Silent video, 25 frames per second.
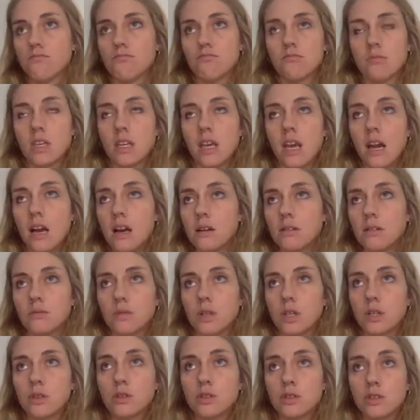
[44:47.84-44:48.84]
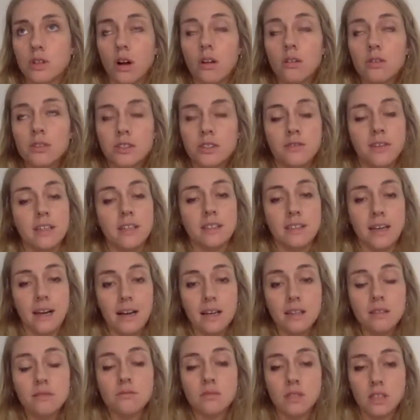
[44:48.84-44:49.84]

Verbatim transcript: yeah, we could cultivate that